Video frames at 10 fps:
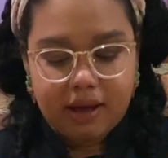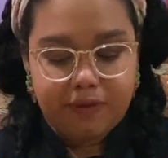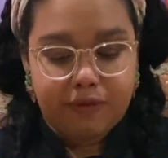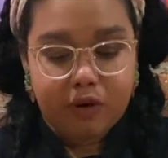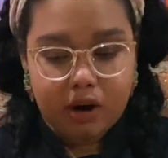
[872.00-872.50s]

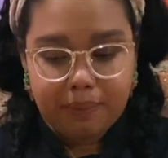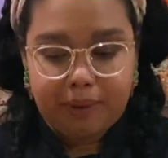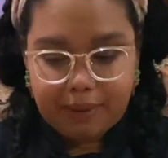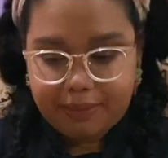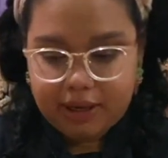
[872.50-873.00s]
For our
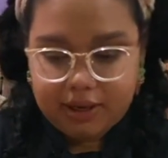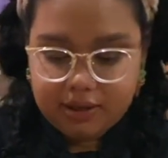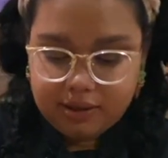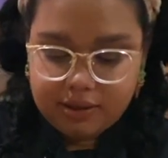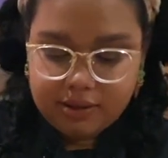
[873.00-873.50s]
pumpkin,
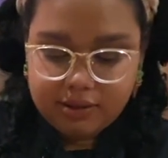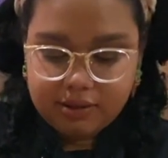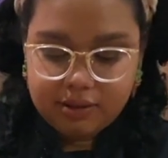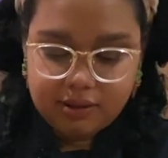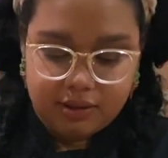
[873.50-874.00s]

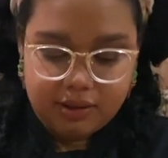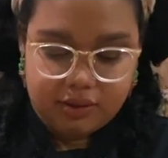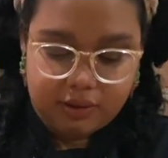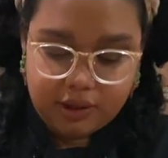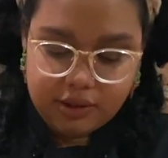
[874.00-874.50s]

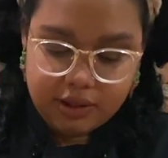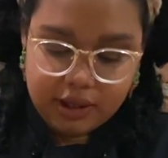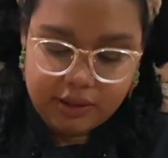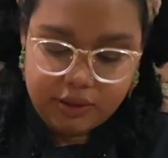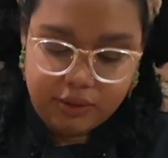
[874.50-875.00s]
so
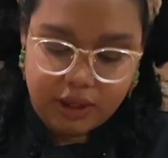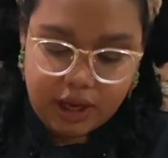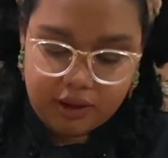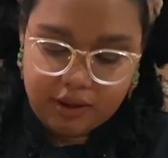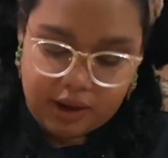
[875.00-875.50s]
let's do the
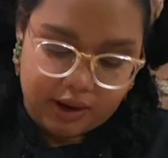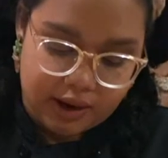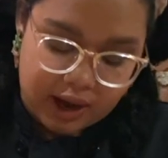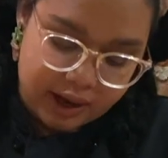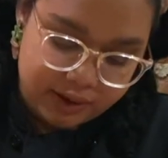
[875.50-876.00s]

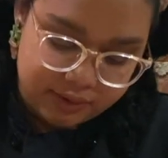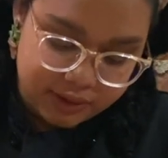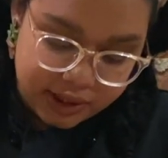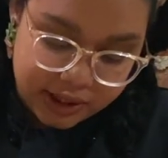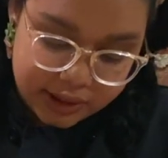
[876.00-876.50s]
outline. I don't
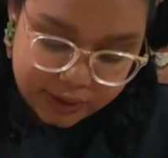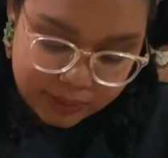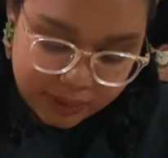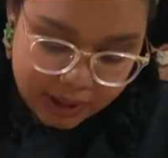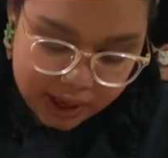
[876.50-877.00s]
really need to
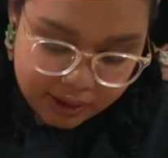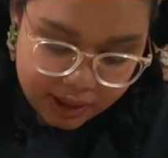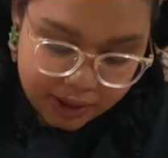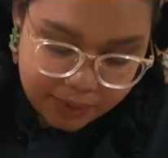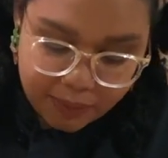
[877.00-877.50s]
do an
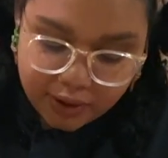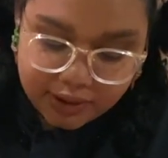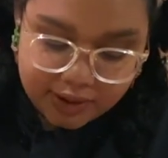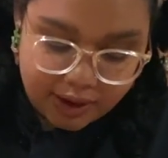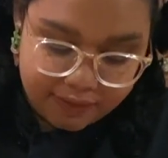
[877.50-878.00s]
outline anymore
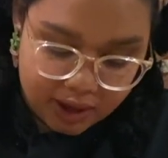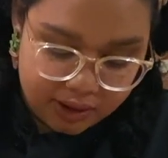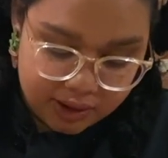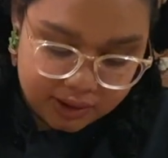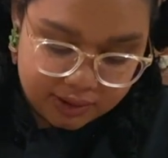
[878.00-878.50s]
because I've
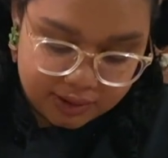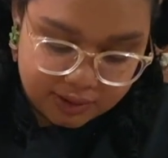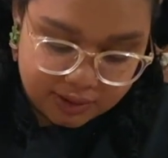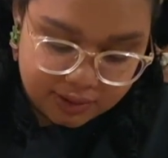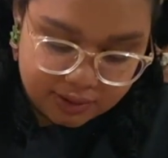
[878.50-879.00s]
done this
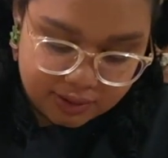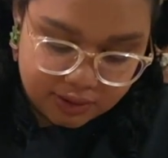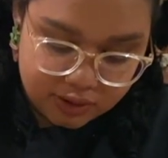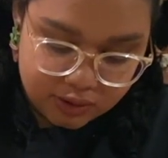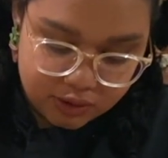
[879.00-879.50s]

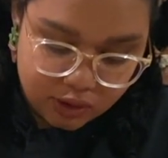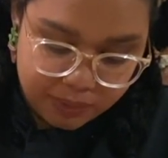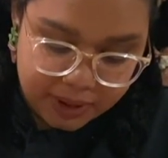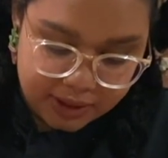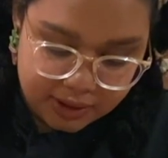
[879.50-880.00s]
so
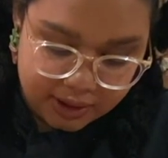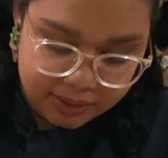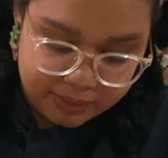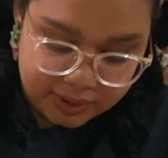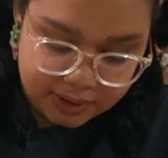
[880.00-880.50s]
many
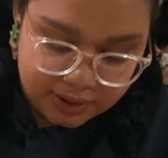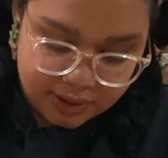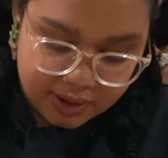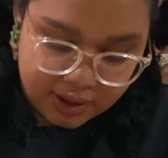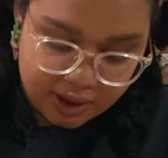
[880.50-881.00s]
times.
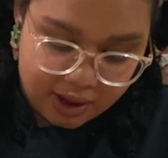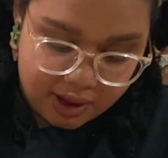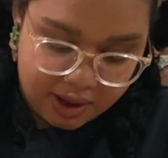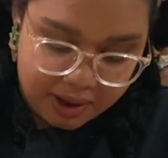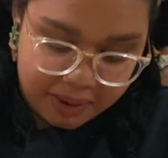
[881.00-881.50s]

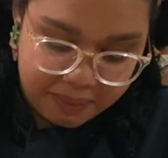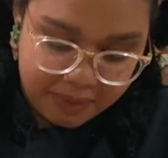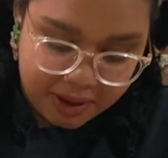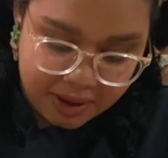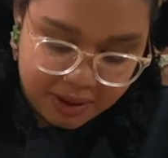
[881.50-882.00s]

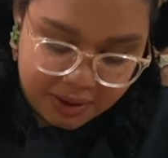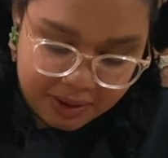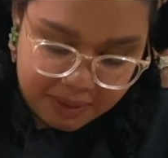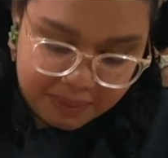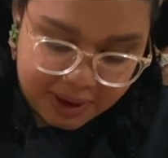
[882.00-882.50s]

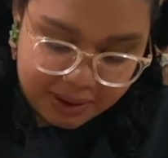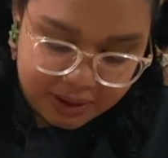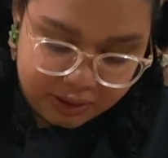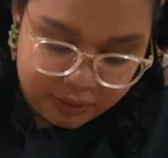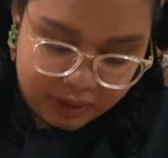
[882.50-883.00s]
But I'm
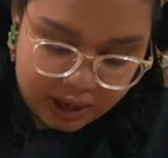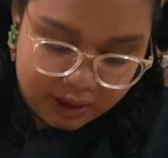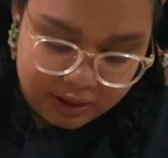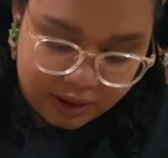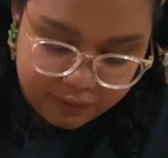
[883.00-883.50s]
gonna do the
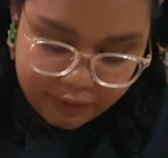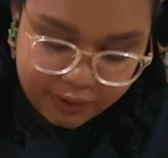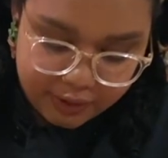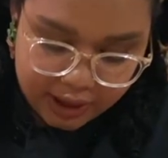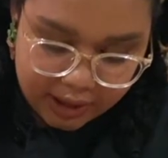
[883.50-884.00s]
outline for
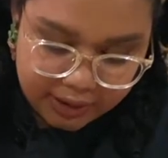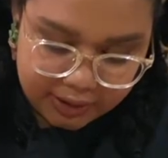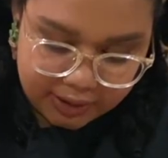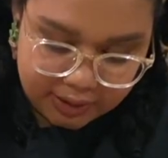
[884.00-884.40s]
you guys.